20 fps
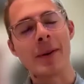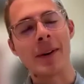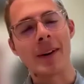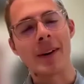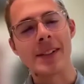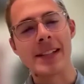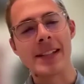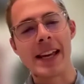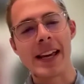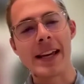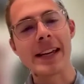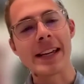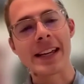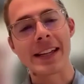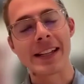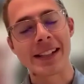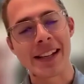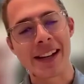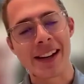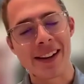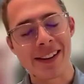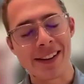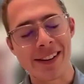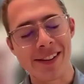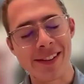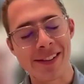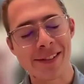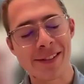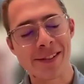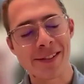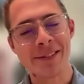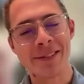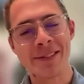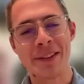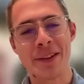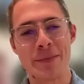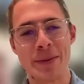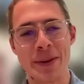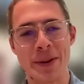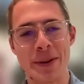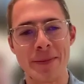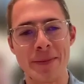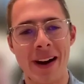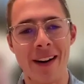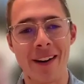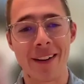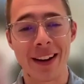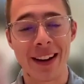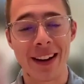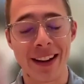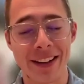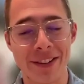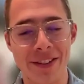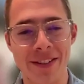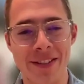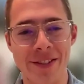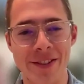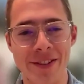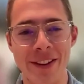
partake in the beer mile on